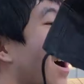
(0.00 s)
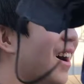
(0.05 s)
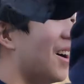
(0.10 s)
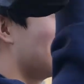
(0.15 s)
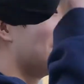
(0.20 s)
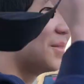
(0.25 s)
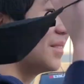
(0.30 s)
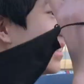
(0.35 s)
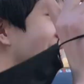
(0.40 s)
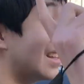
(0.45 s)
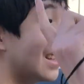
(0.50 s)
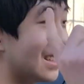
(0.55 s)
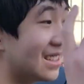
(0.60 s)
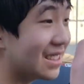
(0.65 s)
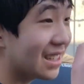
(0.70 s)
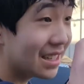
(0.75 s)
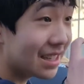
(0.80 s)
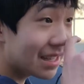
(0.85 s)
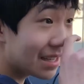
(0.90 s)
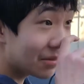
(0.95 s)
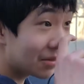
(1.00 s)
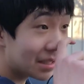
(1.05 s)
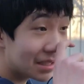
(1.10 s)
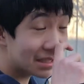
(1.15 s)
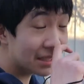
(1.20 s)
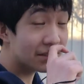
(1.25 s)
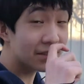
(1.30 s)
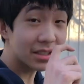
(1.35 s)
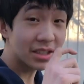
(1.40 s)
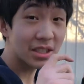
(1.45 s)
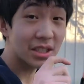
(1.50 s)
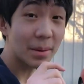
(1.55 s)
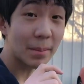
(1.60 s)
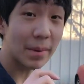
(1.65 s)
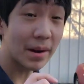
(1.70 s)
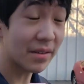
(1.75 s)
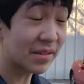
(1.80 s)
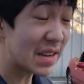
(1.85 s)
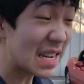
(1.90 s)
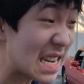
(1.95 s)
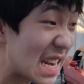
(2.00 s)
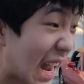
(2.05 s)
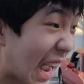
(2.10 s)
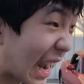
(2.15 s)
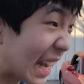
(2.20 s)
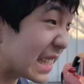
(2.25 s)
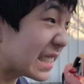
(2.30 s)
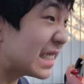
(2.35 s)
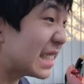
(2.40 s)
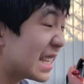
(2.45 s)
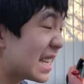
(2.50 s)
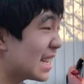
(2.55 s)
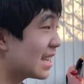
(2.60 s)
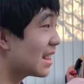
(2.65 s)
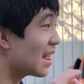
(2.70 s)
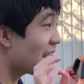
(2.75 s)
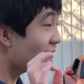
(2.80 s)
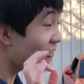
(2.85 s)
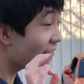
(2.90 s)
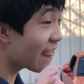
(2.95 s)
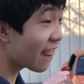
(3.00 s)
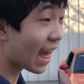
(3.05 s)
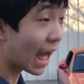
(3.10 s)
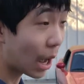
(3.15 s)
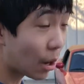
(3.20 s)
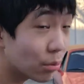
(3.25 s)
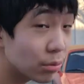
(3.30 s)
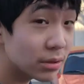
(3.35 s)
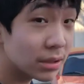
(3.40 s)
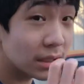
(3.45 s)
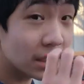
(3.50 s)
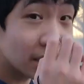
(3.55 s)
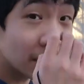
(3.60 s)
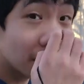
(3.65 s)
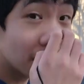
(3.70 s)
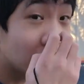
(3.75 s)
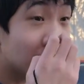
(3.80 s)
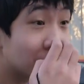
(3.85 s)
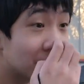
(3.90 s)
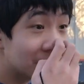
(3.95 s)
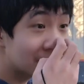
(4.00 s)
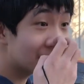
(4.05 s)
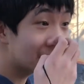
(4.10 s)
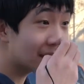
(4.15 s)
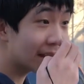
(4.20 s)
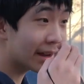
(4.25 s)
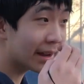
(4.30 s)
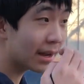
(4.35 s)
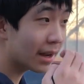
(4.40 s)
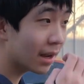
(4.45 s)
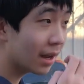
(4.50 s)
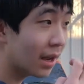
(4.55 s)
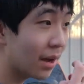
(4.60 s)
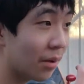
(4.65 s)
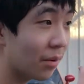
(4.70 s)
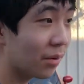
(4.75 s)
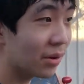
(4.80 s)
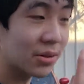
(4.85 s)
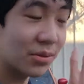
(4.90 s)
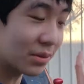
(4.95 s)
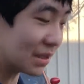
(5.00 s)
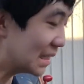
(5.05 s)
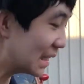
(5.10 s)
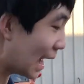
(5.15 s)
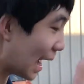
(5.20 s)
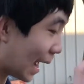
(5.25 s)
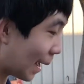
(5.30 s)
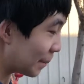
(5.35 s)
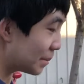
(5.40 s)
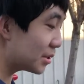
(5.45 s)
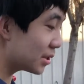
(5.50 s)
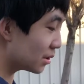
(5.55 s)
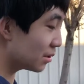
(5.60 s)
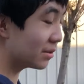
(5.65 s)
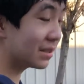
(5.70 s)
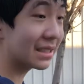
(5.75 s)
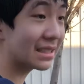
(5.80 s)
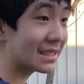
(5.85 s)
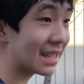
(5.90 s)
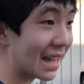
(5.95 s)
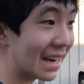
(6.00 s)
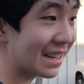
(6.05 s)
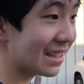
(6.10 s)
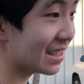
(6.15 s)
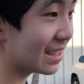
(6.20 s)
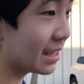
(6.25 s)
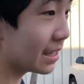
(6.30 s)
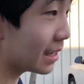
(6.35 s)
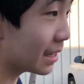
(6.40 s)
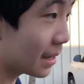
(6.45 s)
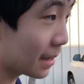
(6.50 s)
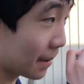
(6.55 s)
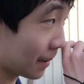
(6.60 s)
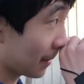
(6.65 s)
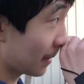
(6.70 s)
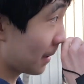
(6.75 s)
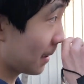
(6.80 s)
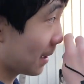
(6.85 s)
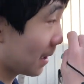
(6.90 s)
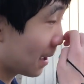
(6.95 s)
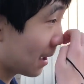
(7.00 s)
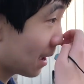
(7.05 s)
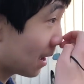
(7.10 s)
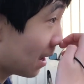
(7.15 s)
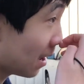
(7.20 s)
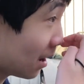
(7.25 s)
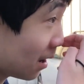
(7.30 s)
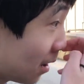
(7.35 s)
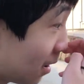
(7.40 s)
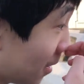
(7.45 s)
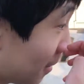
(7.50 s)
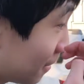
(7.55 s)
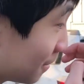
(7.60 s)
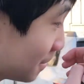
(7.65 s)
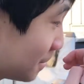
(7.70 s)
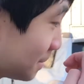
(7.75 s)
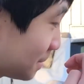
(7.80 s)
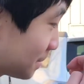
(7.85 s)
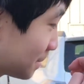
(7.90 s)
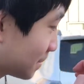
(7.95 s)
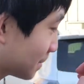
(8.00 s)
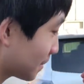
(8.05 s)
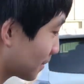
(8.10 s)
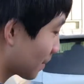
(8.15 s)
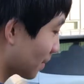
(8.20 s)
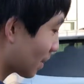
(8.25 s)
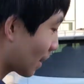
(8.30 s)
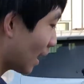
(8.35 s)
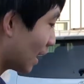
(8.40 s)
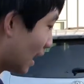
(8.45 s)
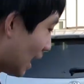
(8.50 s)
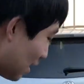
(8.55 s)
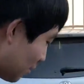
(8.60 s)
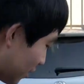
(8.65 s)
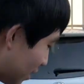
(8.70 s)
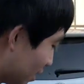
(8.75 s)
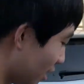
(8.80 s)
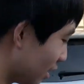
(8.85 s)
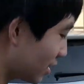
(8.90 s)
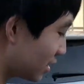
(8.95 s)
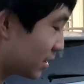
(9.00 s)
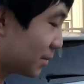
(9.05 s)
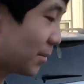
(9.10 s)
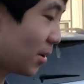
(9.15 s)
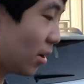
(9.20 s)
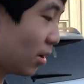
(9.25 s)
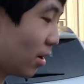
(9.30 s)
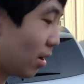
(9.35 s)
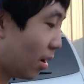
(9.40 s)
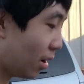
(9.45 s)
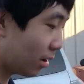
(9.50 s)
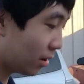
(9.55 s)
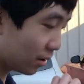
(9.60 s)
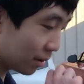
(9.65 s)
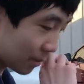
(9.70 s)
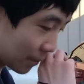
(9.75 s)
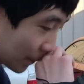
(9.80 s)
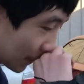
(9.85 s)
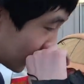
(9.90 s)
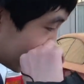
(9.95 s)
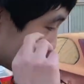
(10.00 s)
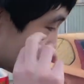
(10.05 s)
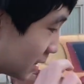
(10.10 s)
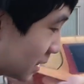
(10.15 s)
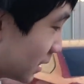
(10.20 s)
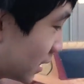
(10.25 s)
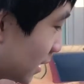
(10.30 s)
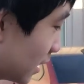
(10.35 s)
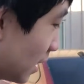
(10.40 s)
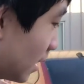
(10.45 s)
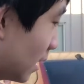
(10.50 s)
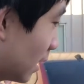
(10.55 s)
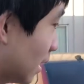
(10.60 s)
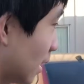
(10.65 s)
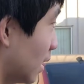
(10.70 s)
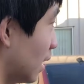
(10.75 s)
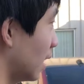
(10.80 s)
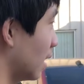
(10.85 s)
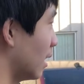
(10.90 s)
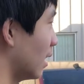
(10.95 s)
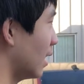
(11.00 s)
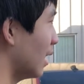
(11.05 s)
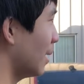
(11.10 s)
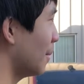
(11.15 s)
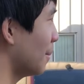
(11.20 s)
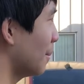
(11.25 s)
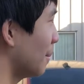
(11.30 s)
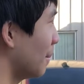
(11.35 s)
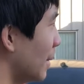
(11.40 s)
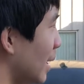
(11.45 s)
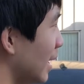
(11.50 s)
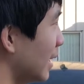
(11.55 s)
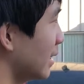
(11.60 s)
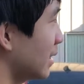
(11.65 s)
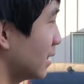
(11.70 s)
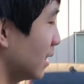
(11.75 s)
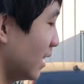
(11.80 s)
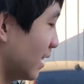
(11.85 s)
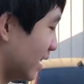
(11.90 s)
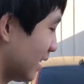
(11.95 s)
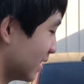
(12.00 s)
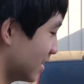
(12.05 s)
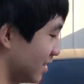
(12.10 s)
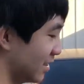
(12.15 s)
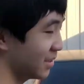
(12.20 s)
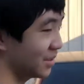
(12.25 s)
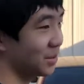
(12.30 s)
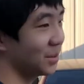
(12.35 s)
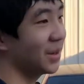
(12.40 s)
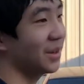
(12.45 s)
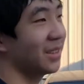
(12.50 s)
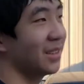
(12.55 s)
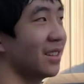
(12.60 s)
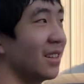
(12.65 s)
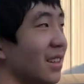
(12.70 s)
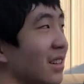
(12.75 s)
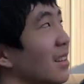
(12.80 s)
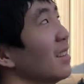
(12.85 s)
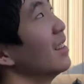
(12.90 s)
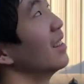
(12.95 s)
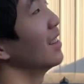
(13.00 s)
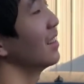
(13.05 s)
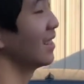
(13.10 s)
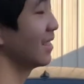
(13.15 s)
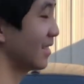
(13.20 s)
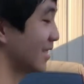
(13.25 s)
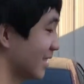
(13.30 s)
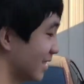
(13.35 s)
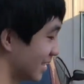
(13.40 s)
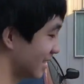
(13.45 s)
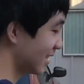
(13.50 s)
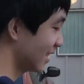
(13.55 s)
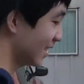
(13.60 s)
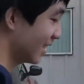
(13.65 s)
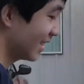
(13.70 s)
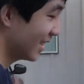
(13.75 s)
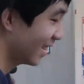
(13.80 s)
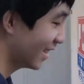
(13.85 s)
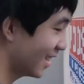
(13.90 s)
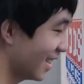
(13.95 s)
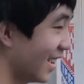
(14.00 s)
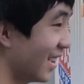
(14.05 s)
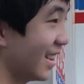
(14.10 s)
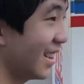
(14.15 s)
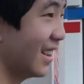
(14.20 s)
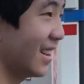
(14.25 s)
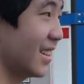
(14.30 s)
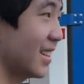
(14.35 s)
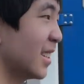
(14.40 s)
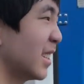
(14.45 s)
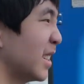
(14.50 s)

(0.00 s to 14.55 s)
um, they said they received a shipment of 19,000 cubes today, which was absolutely insanity. Um, we got a small haul, which I might, I guess I'll just wait until the hotel. Uh,